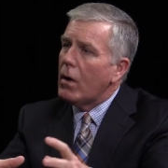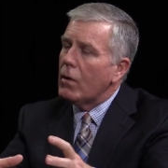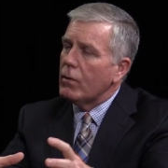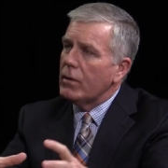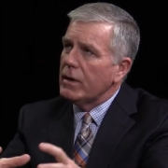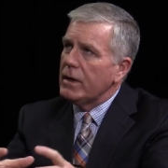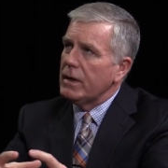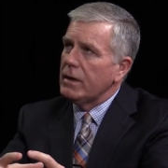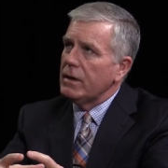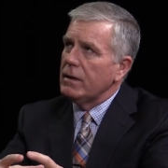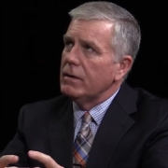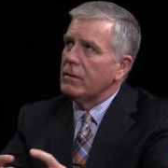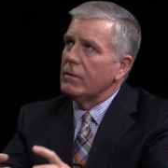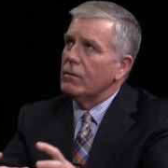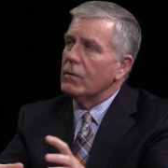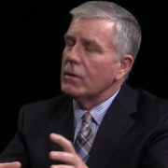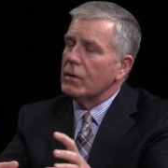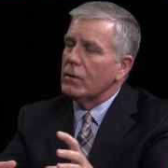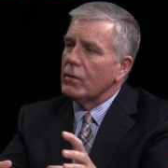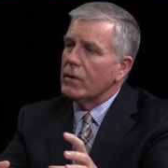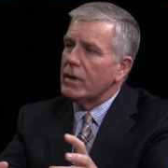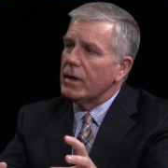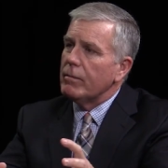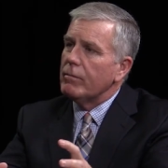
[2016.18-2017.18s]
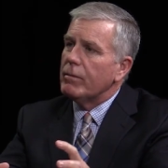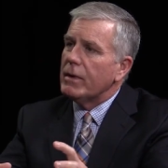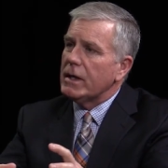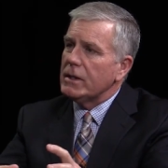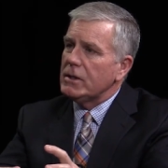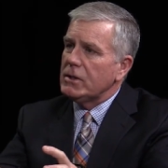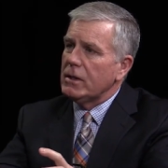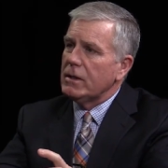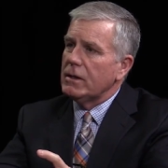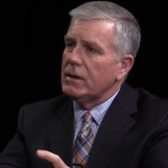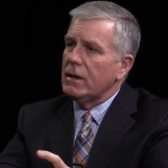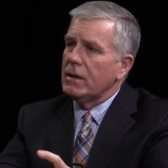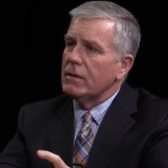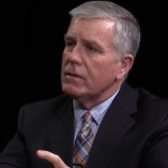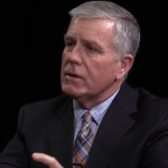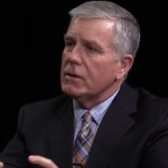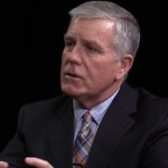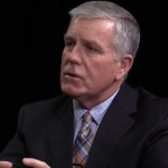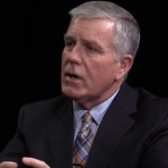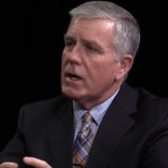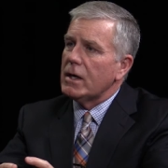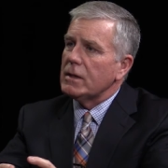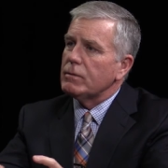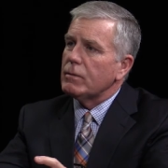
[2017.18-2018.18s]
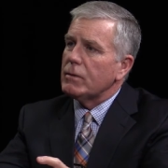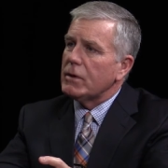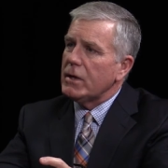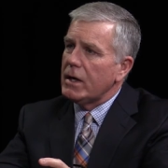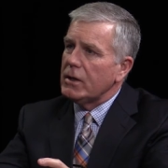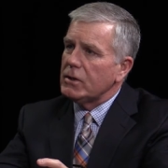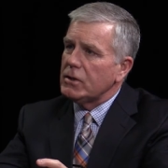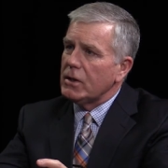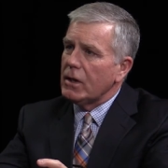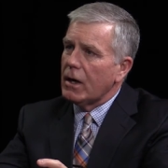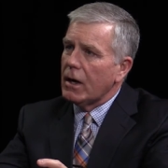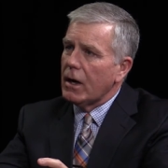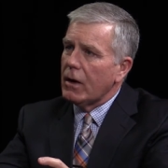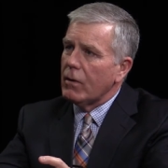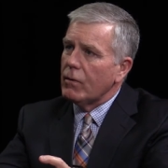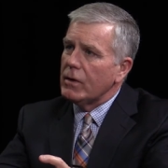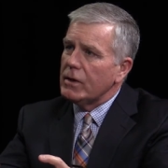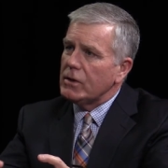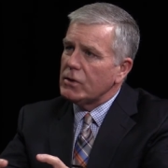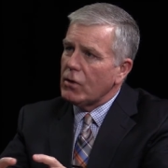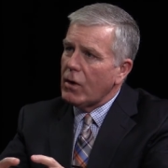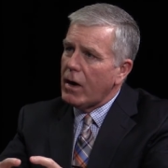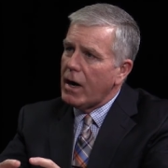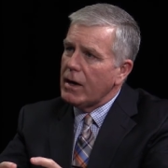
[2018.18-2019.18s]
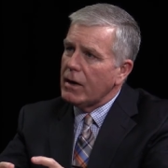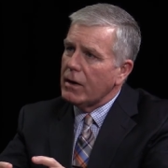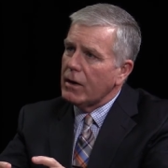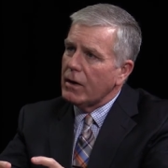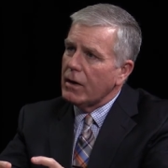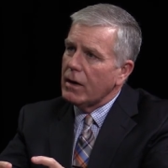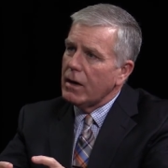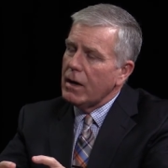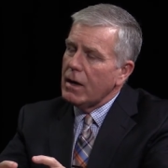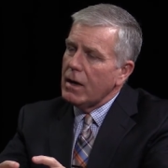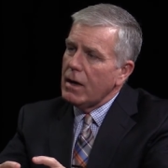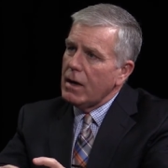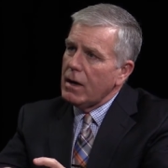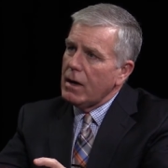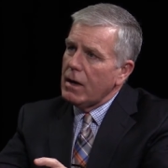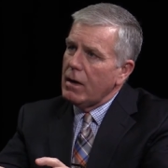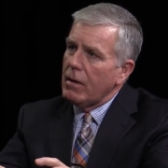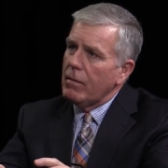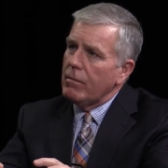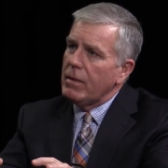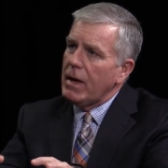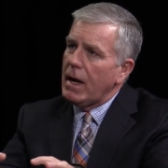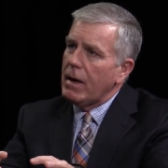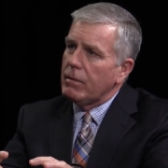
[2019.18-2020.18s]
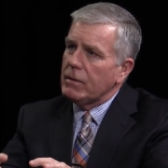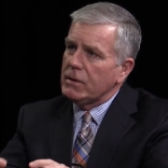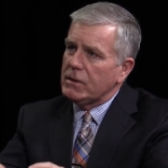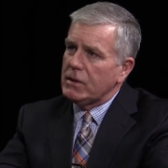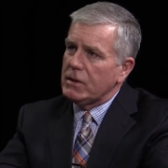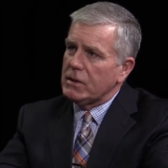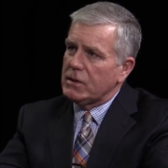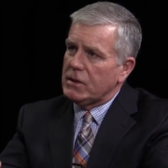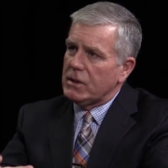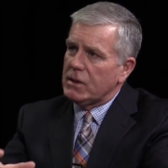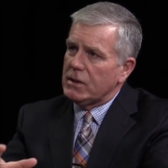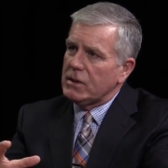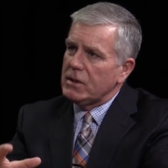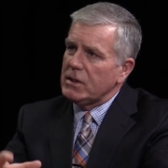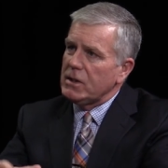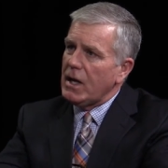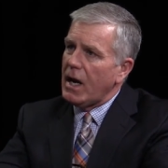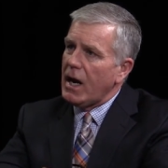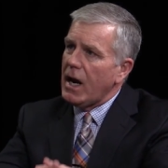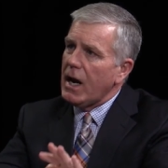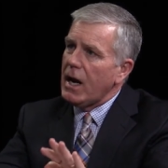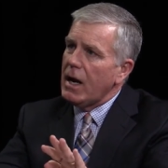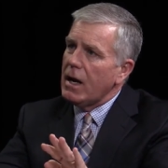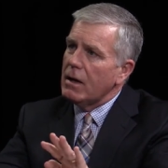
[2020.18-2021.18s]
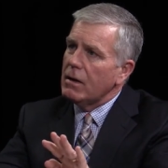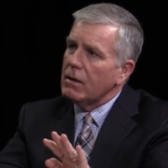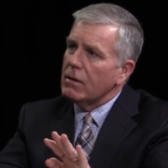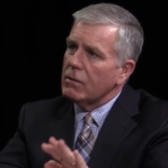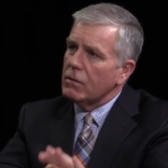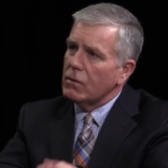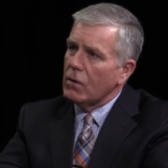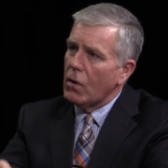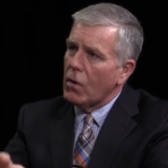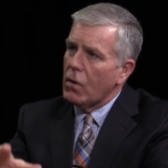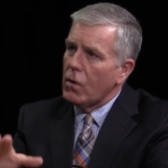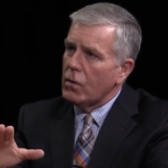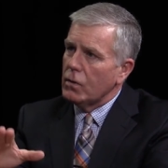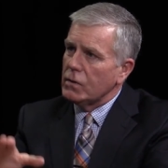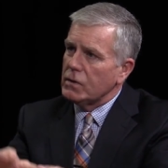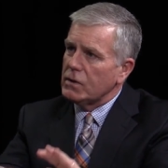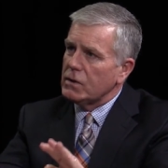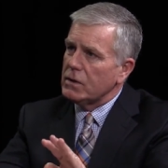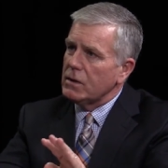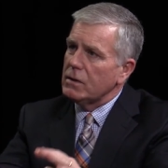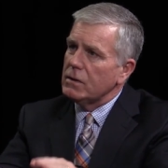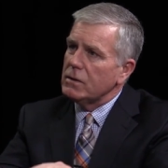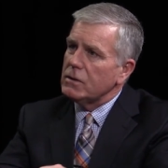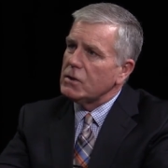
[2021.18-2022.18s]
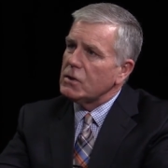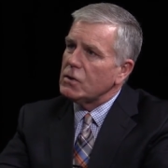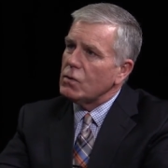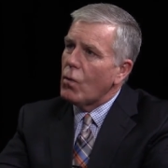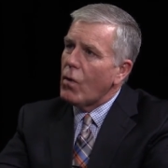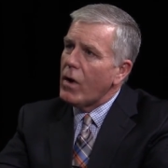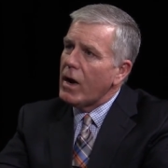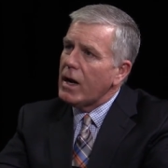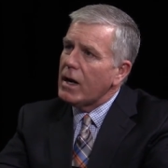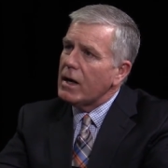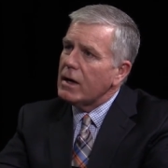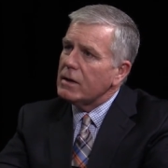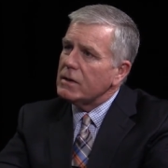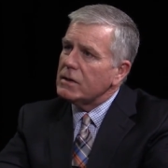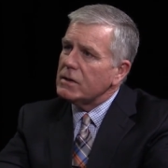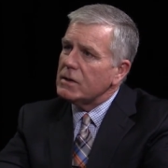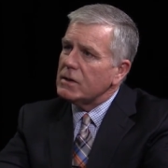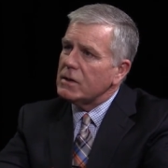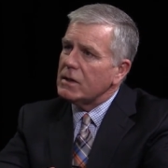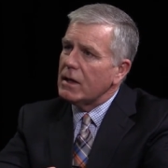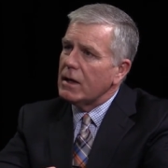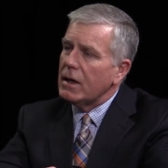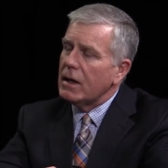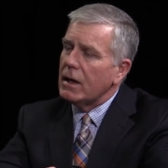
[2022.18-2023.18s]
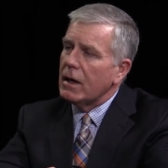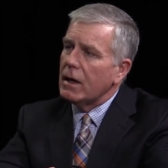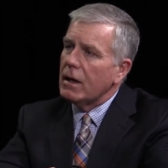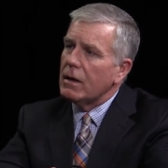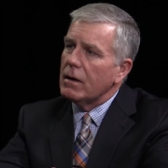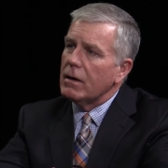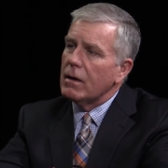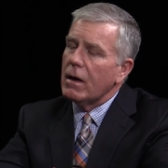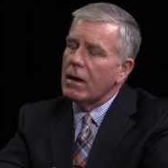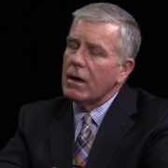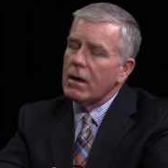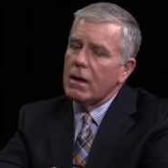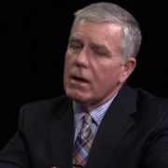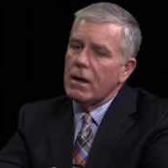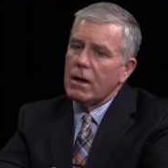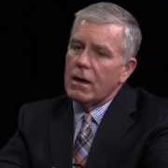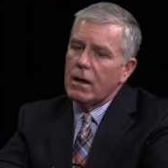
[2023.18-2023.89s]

we, when we budget in the transportation area, we try to be able to sustain those swings in,